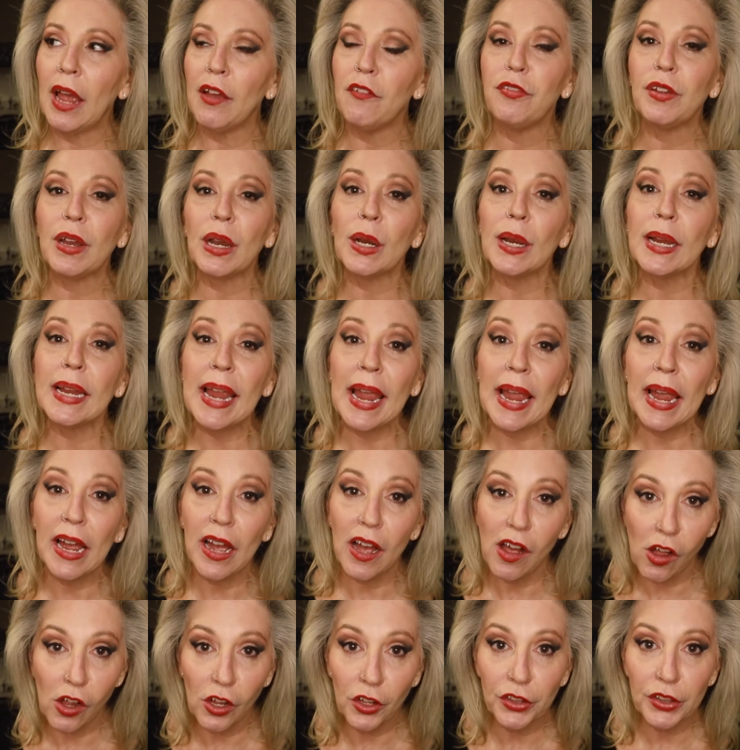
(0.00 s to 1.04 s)
very
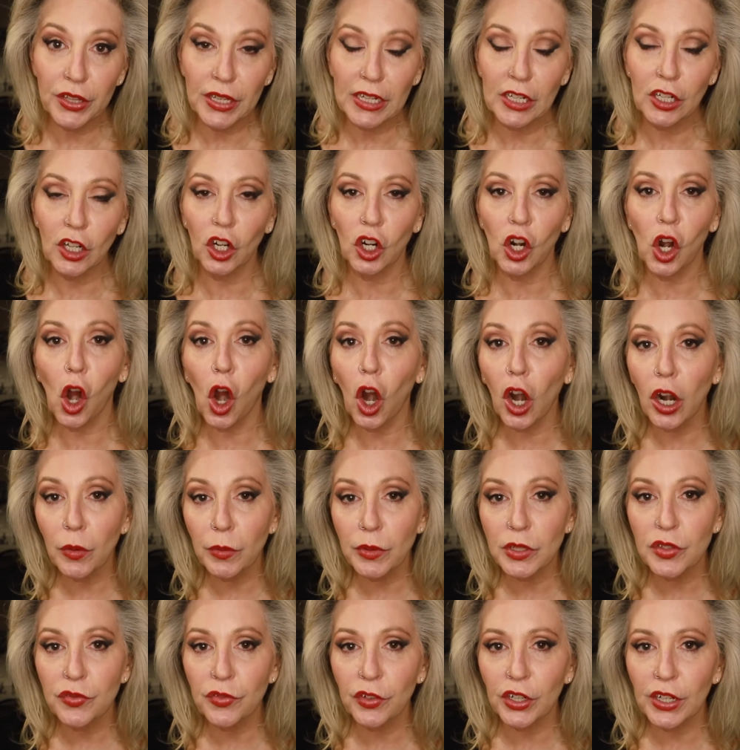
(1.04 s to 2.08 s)
healthy, her heart
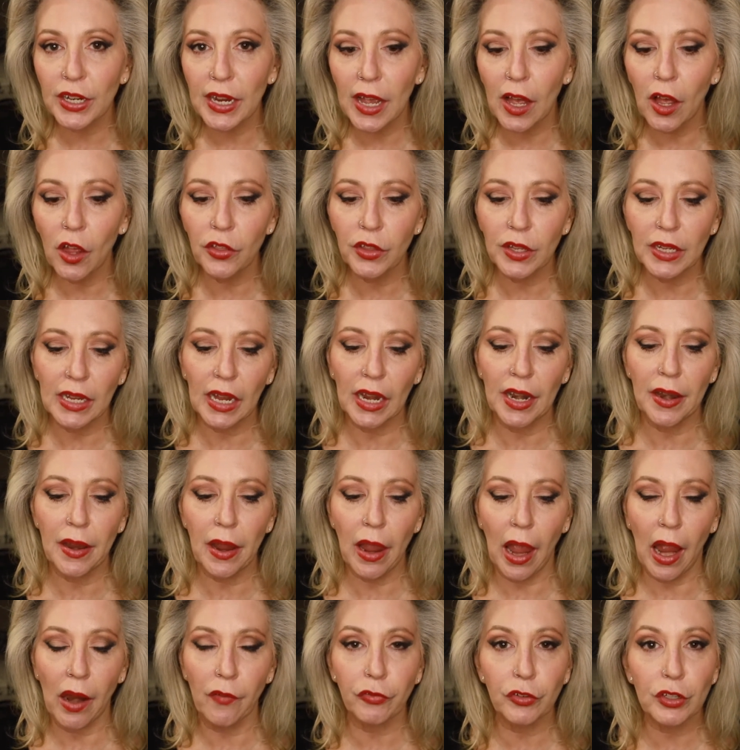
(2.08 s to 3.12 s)
was very healthy,
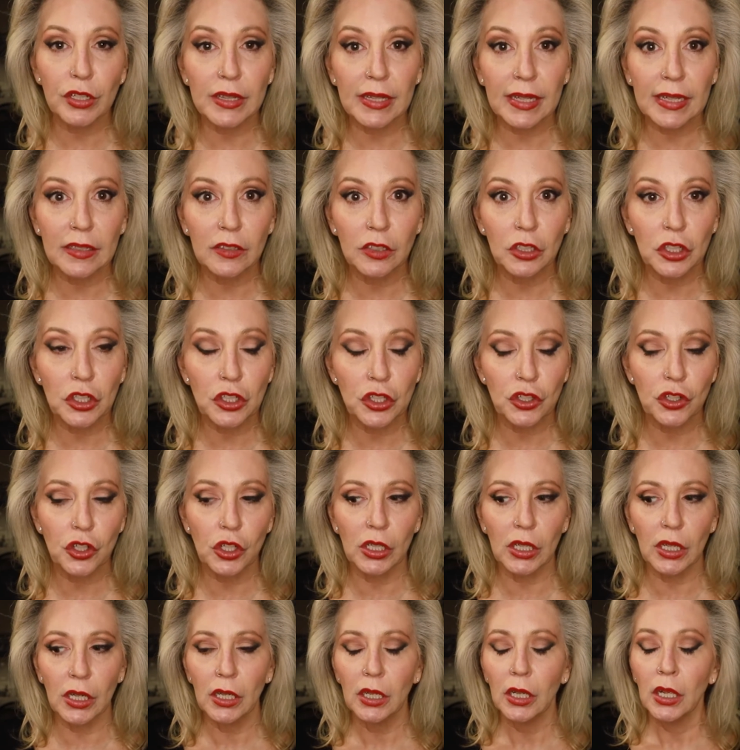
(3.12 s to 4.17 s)
and everything looks
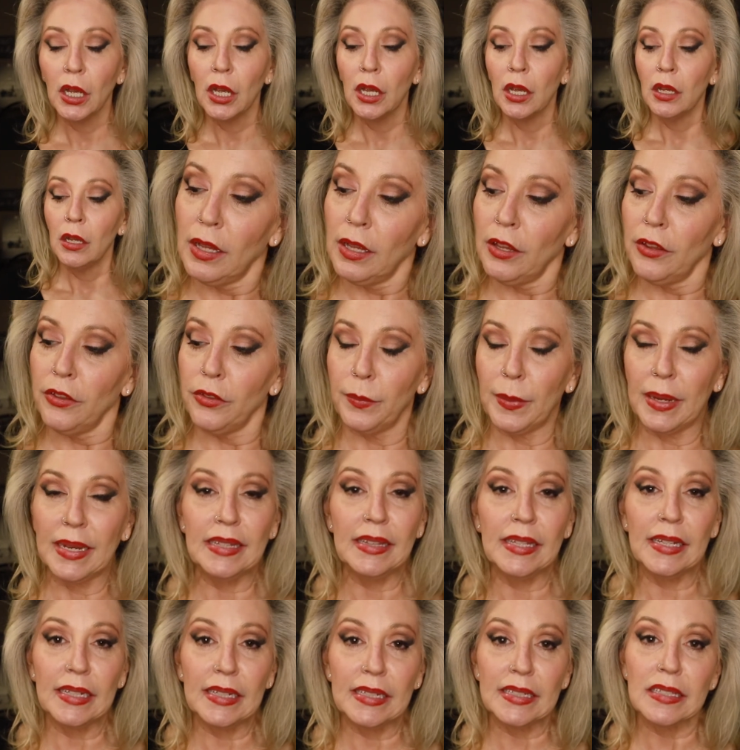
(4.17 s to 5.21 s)
good. The main
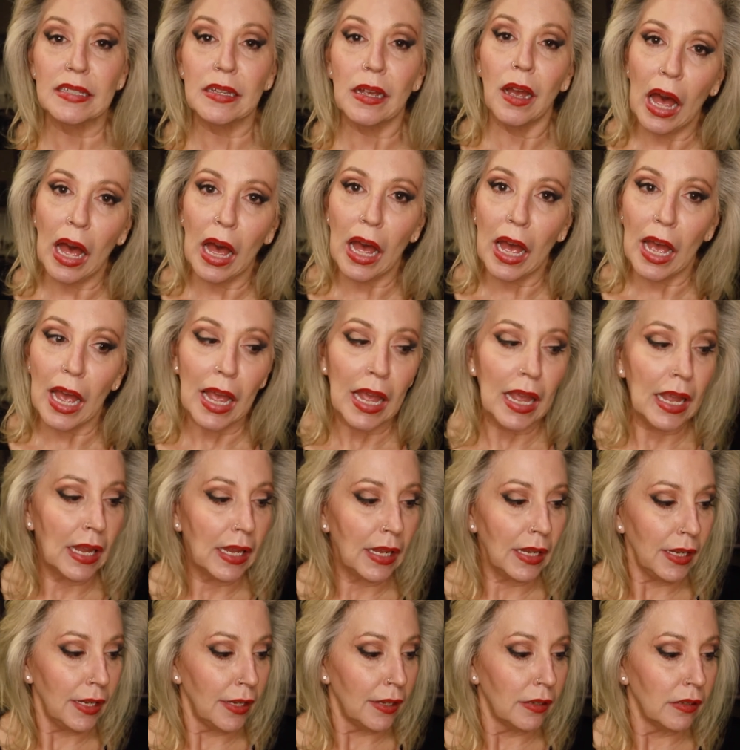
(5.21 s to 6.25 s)
thing is,
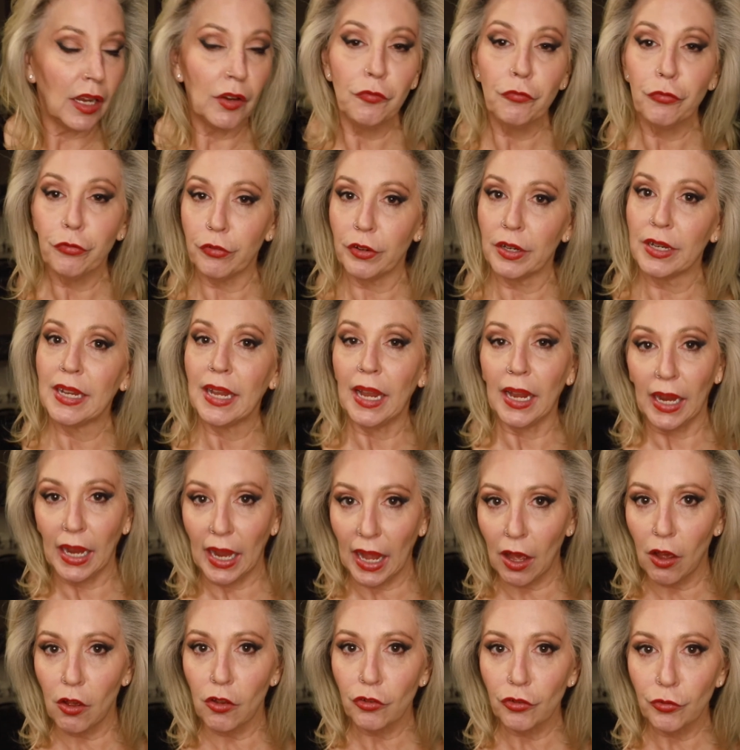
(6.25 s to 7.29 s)
I am freaking
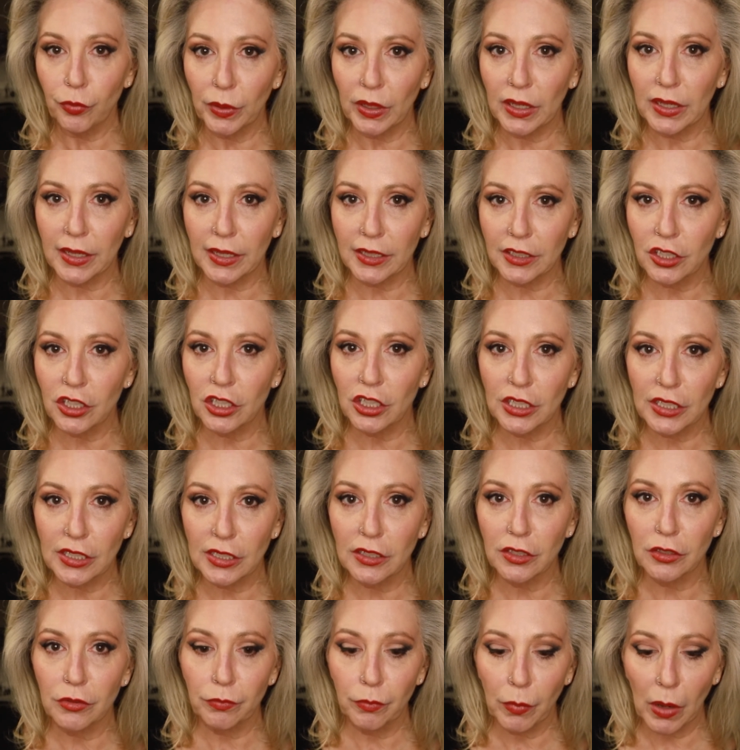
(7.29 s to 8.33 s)
out because
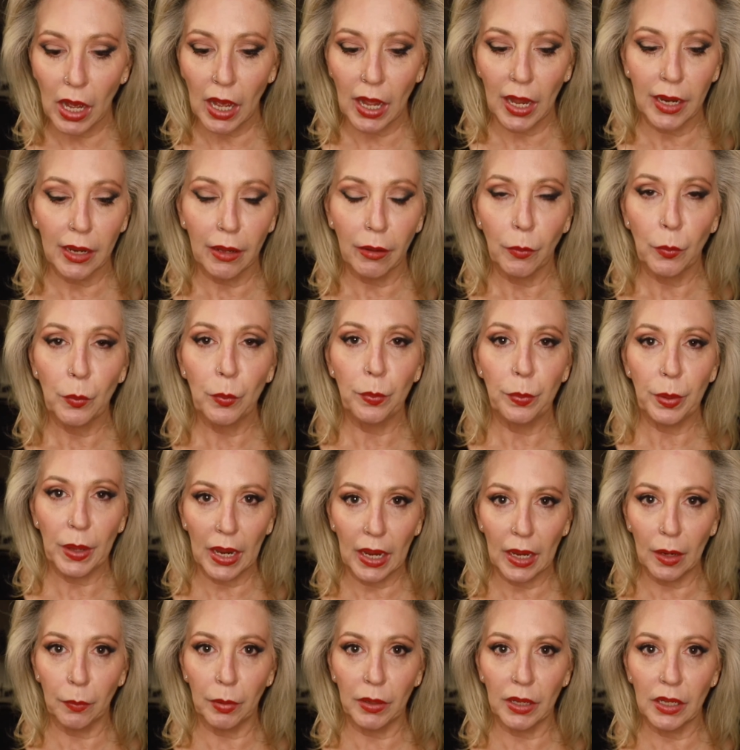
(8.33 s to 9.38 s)
she's my
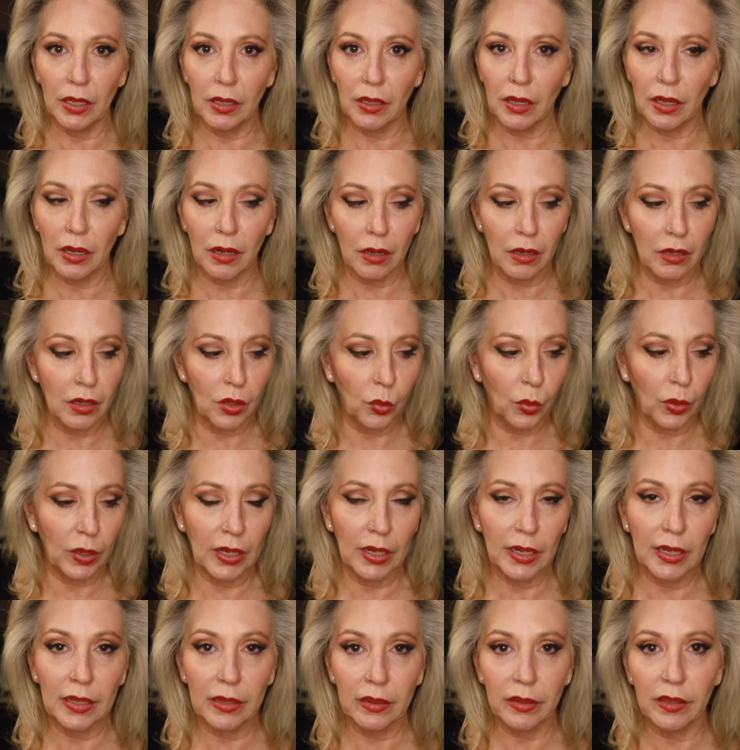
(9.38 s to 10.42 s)
baby and I don't want
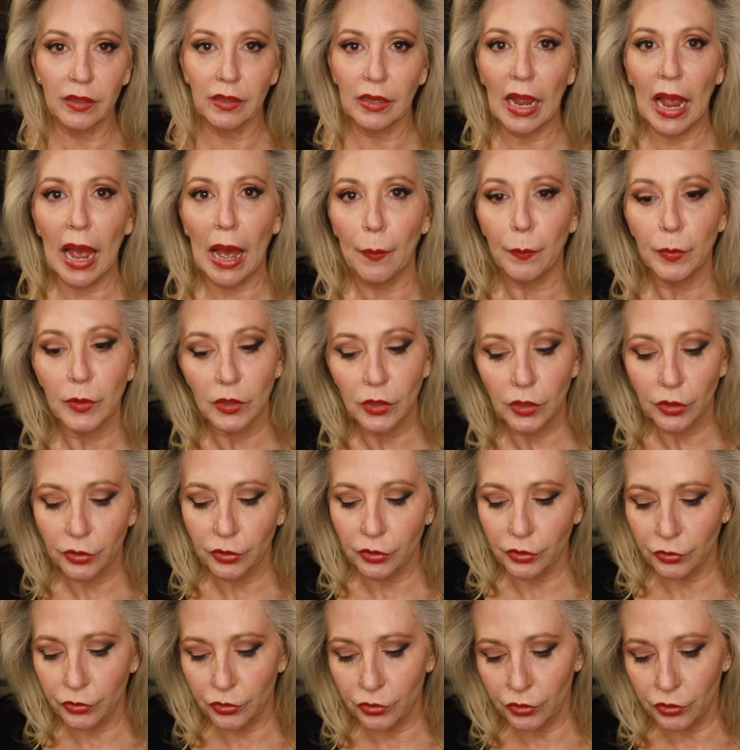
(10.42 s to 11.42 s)
anything to happen to her.